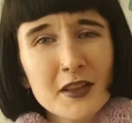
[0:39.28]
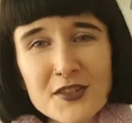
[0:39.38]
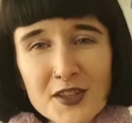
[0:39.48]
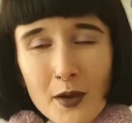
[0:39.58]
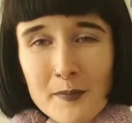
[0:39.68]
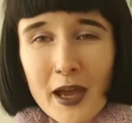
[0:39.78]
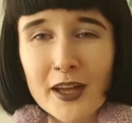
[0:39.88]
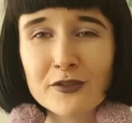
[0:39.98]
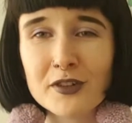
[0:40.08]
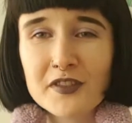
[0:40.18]
a little
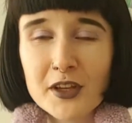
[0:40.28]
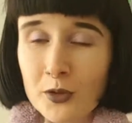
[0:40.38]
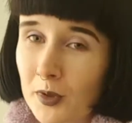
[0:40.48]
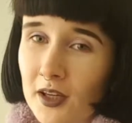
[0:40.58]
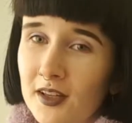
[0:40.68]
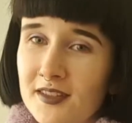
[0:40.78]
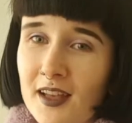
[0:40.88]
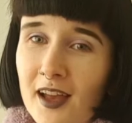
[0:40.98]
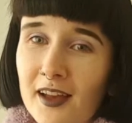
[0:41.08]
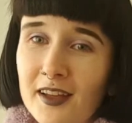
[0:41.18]
sewing pattern review
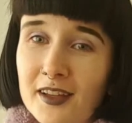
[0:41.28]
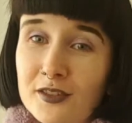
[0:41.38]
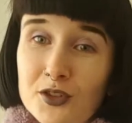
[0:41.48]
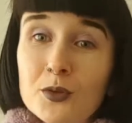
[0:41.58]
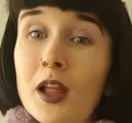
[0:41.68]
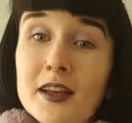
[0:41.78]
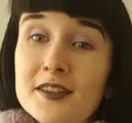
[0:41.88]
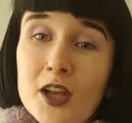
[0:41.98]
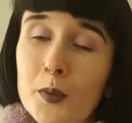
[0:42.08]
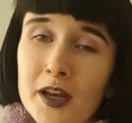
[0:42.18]
because I do
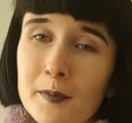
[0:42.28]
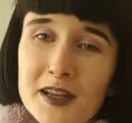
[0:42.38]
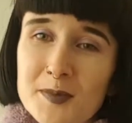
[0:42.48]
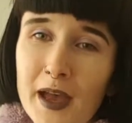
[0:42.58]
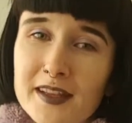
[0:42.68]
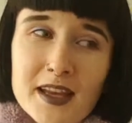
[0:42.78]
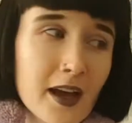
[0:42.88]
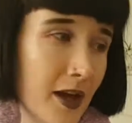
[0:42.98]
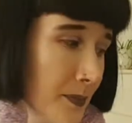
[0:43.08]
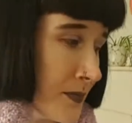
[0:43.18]
like sewing in my spare
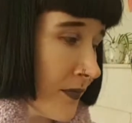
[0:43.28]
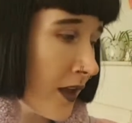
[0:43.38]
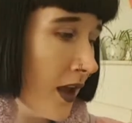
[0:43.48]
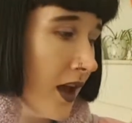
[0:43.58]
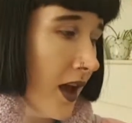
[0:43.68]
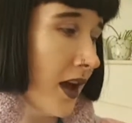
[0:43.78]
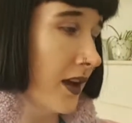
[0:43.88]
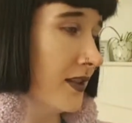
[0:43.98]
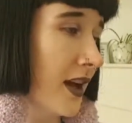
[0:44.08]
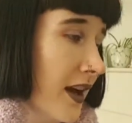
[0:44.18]
time,
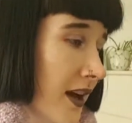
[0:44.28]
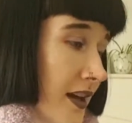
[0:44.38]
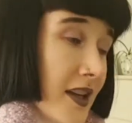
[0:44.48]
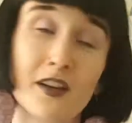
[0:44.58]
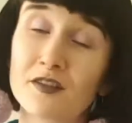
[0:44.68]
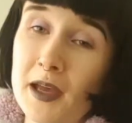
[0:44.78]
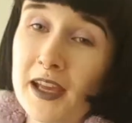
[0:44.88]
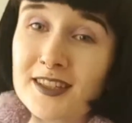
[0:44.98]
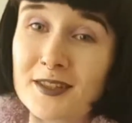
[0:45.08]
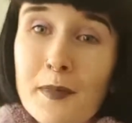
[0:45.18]
and I
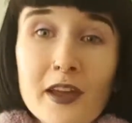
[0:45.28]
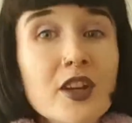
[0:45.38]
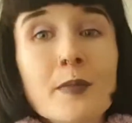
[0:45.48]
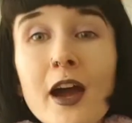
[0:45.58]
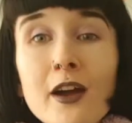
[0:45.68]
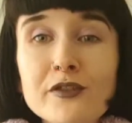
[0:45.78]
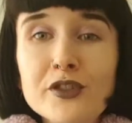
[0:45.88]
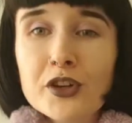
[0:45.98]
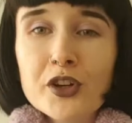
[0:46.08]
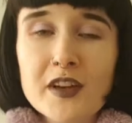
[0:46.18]
have made many a
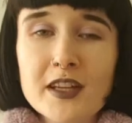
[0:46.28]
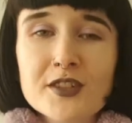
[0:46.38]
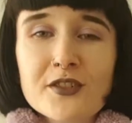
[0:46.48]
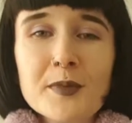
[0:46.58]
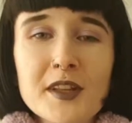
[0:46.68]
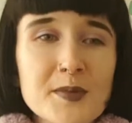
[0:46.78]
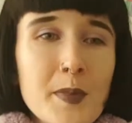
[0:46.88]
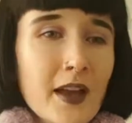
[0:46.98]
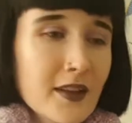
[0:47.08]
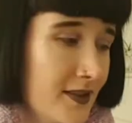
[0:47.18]
pair of dungarees from
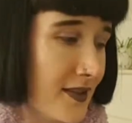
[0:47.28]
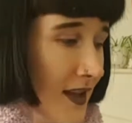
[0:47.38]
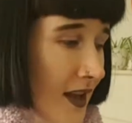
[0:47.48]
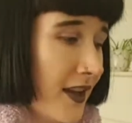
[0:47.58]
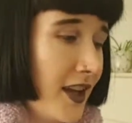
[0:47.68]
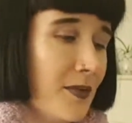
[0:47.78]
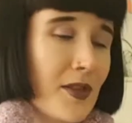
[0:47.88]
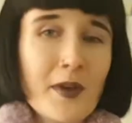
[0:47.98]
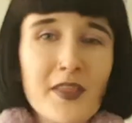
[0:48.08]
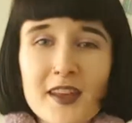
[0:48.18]
these patterns.
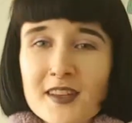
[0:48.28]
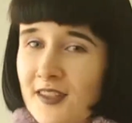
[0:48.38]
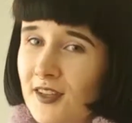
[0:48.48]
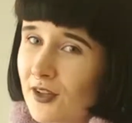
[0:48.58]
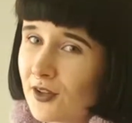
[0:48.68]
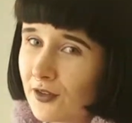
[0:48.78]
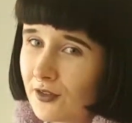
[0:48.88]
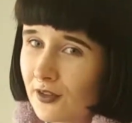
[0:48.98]
Keep them in this